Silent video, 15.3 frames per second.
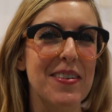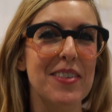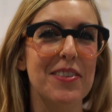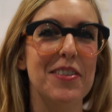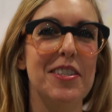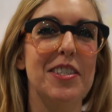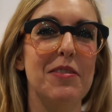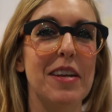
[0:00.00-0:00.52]
me
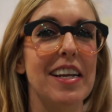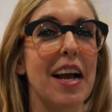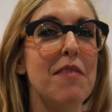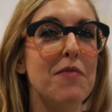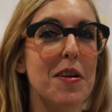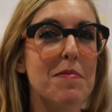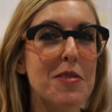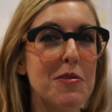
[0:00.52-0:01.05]
through this week,
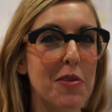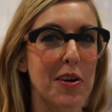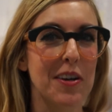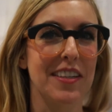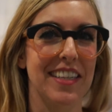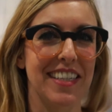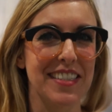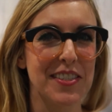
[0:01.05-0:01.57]
I'm from New
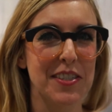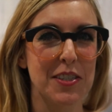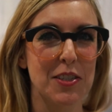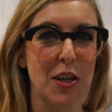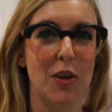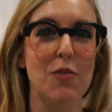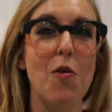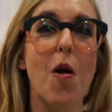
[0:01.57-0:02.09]
Orleans,
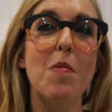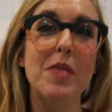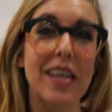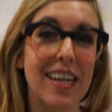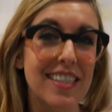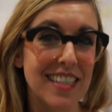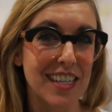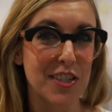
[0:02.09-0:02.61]
so normally
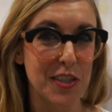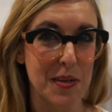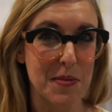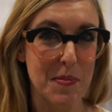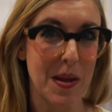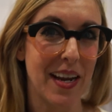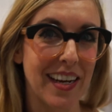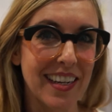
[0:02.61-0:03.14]
I say
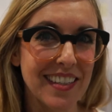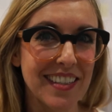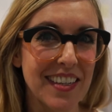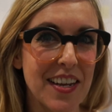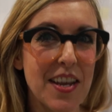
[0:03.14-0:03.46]
champagne